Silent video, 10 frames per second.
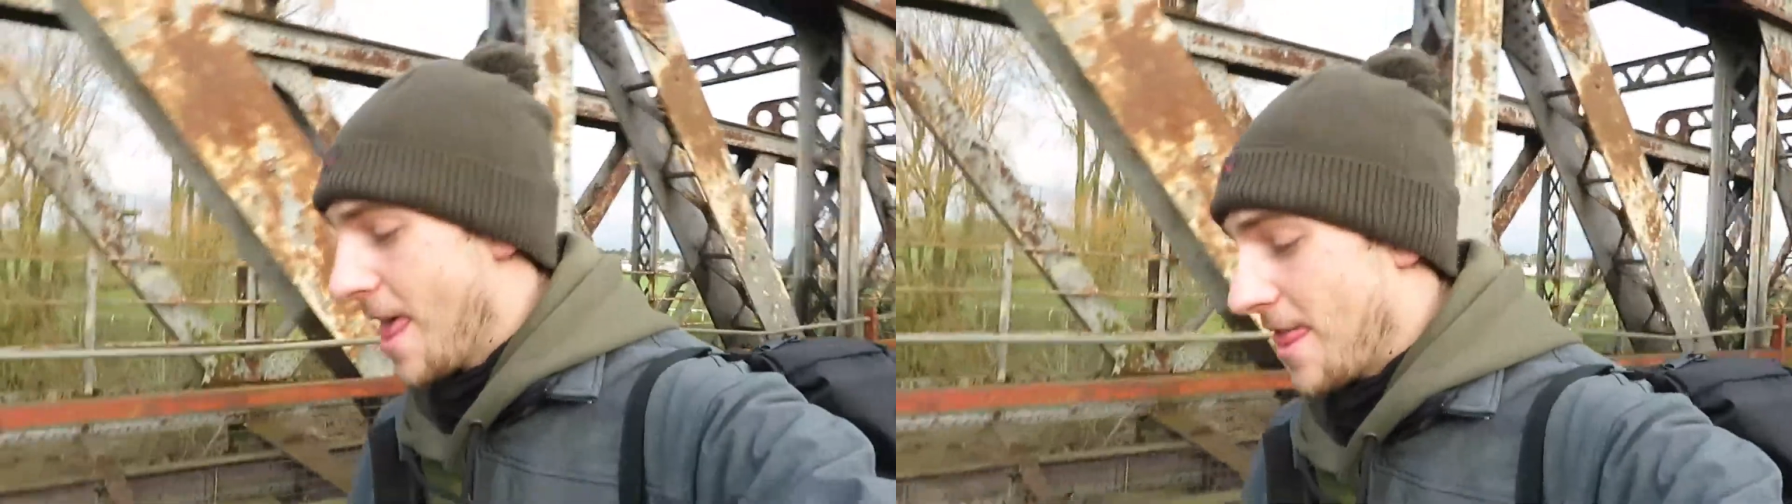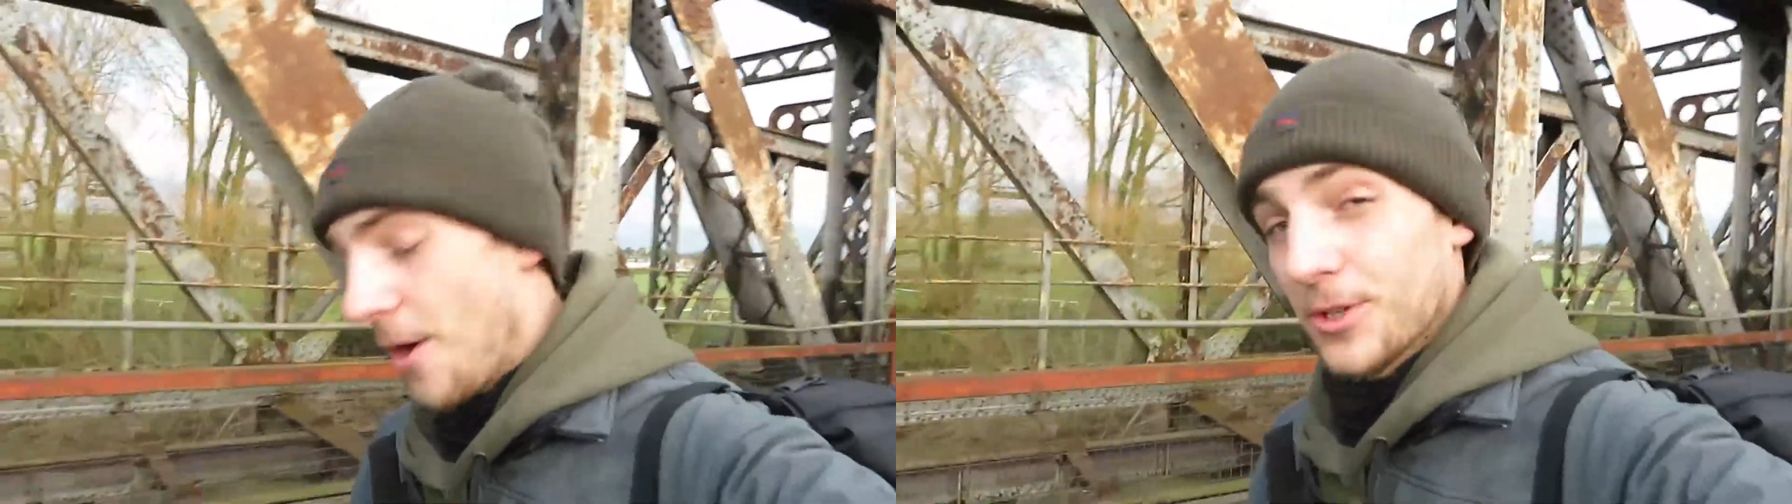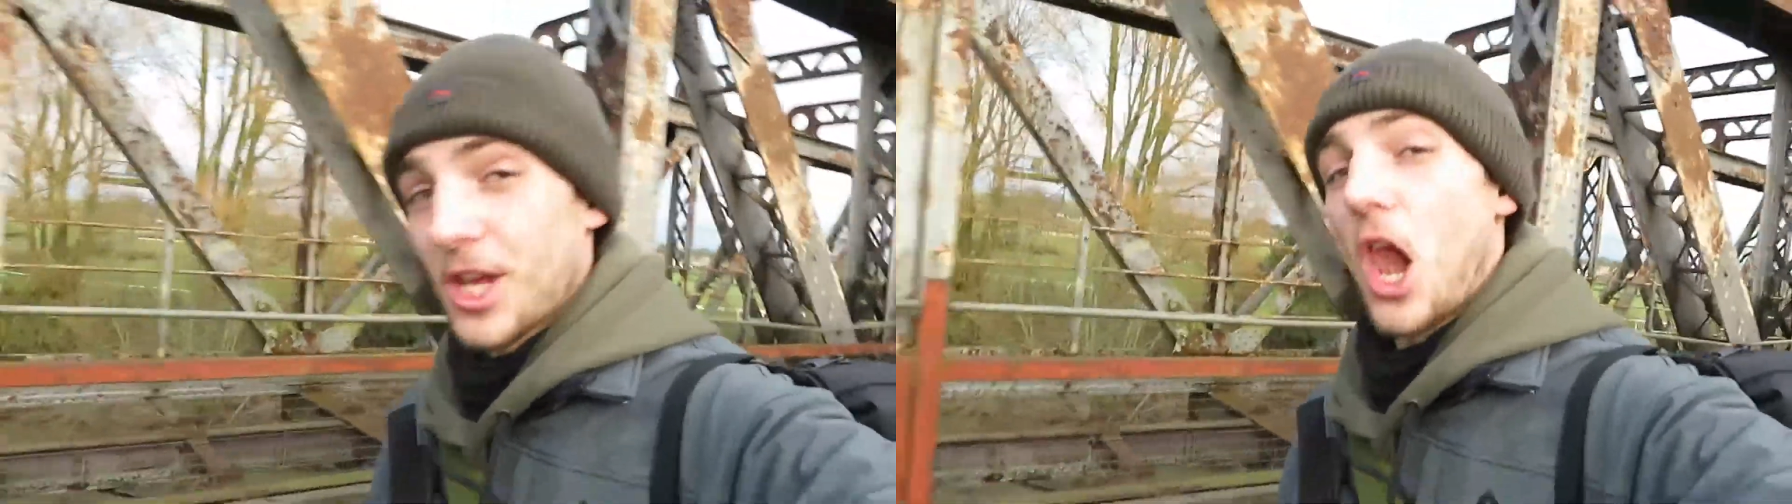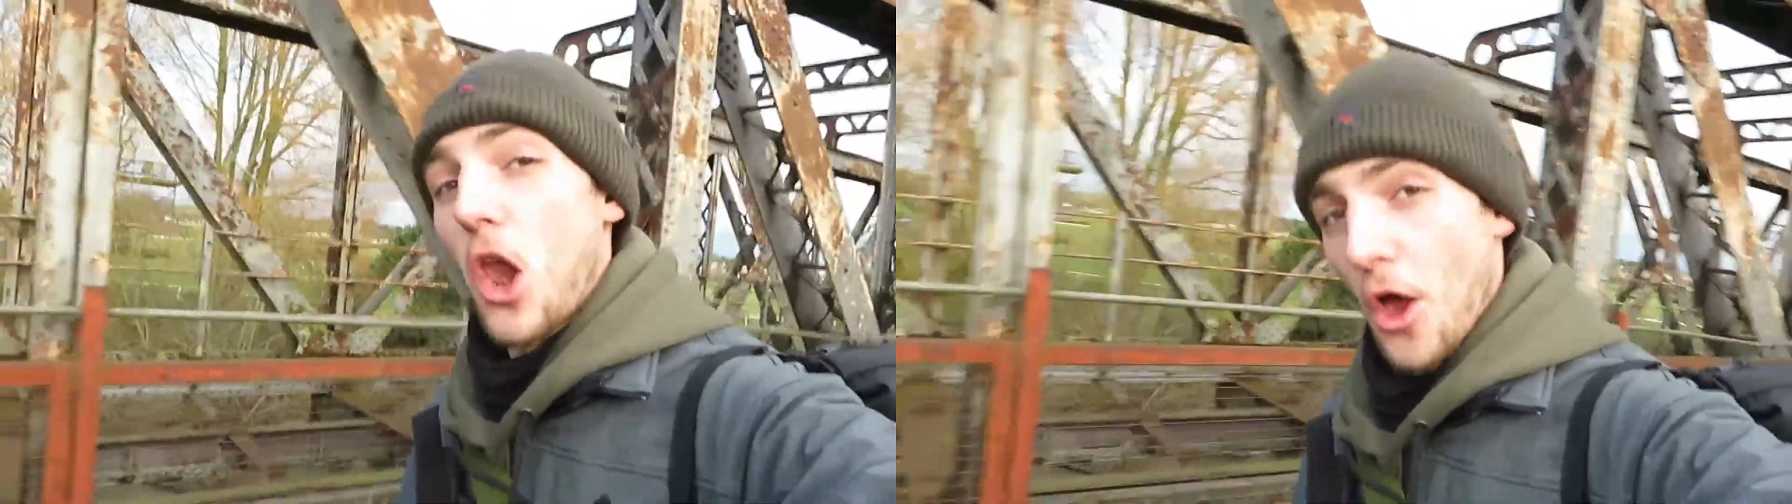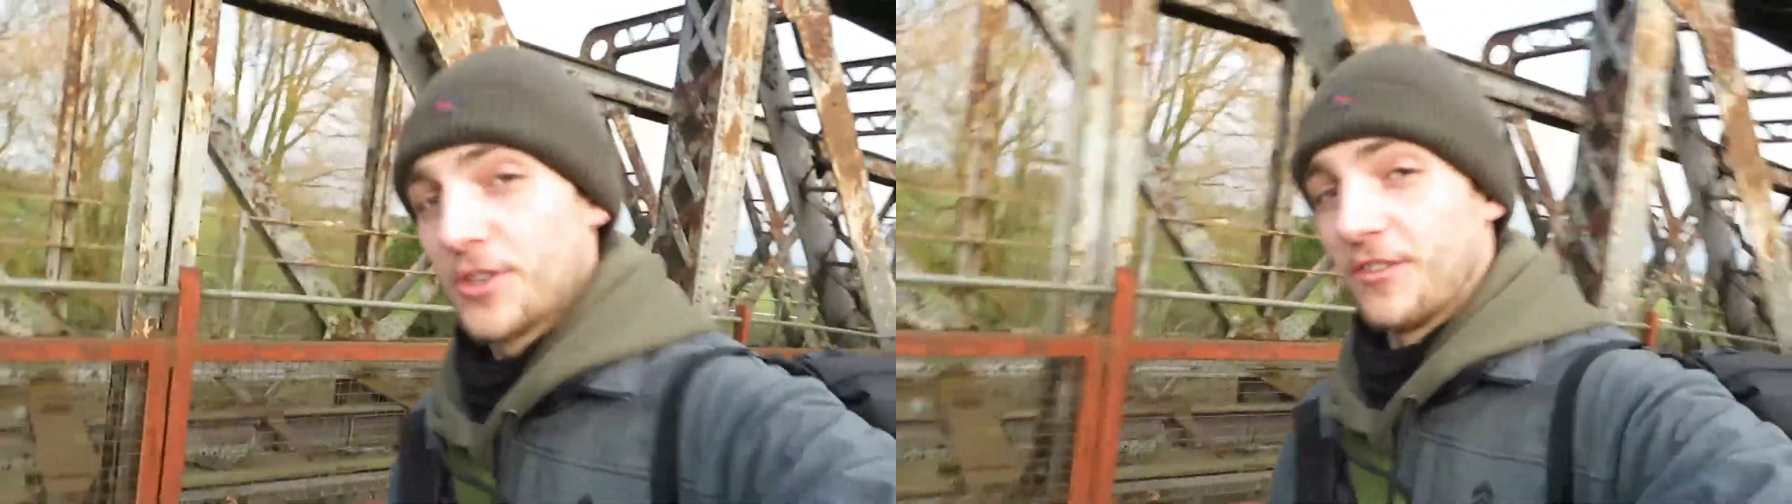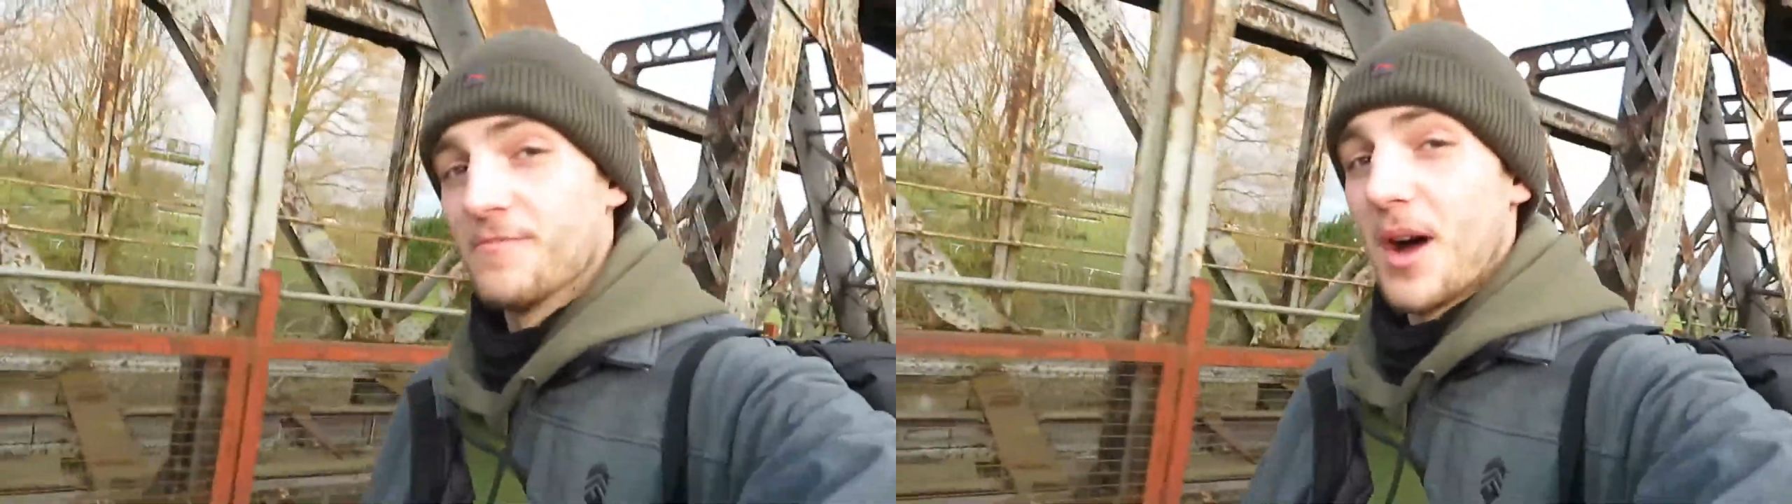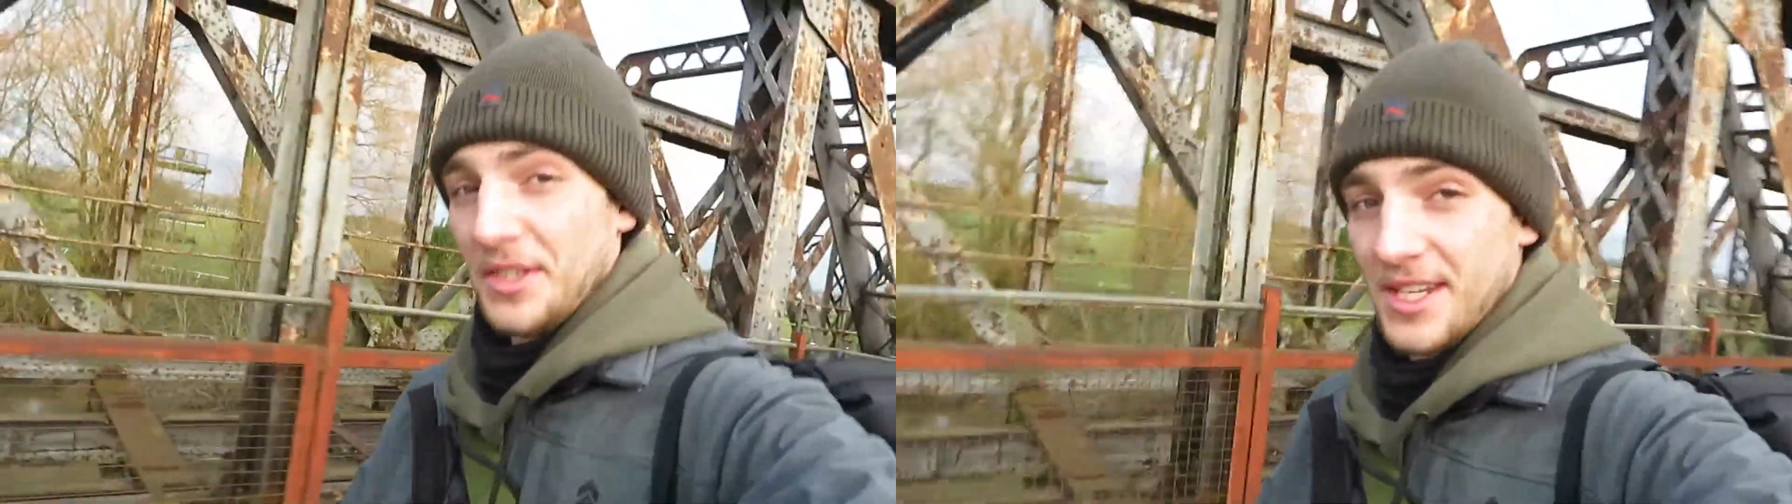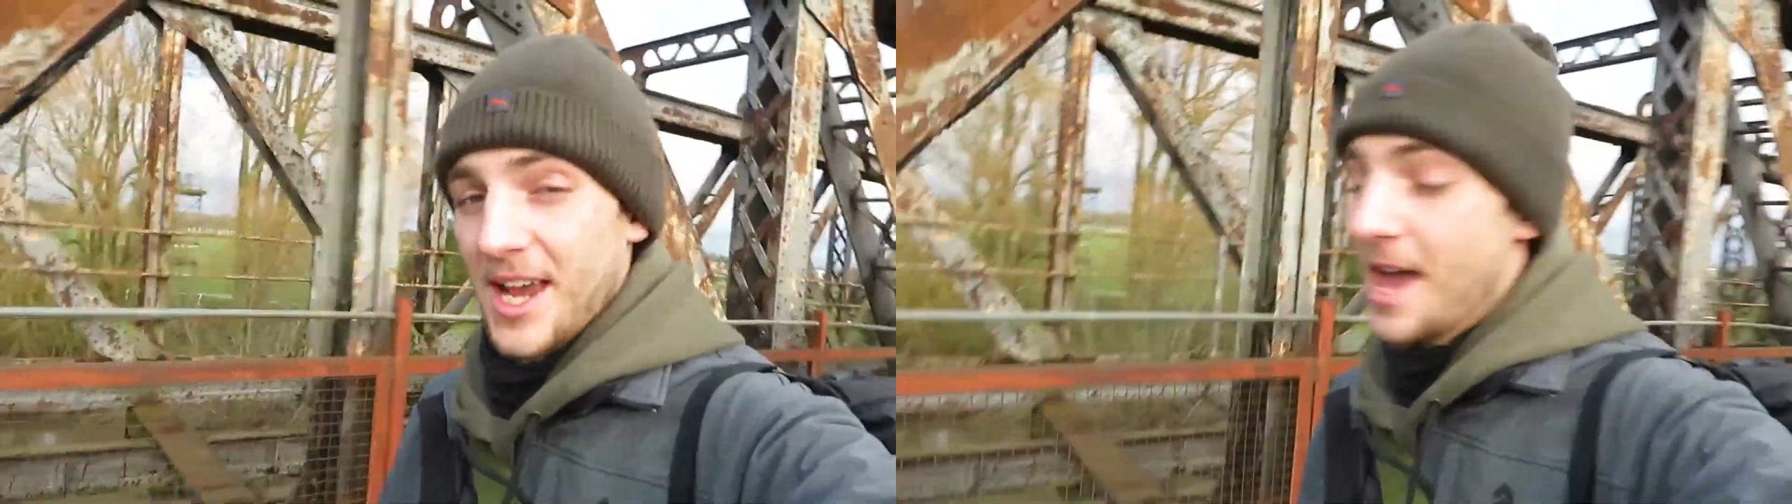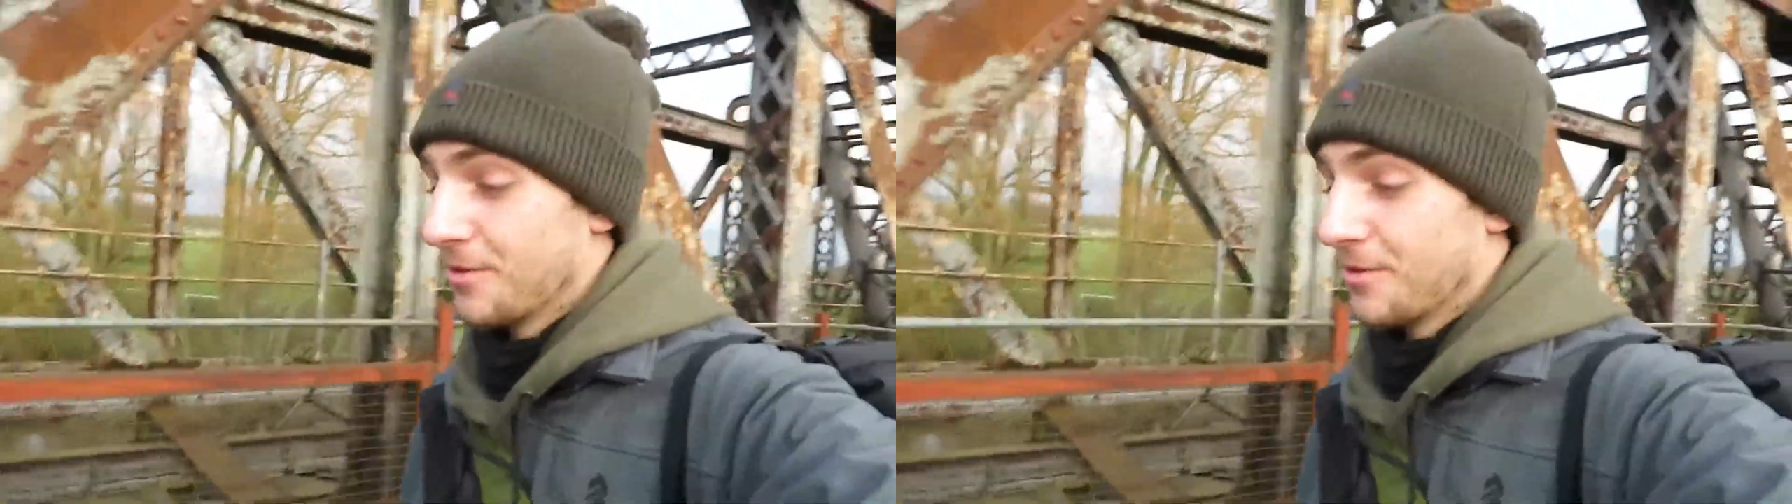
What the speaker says: there was a lot of mud to get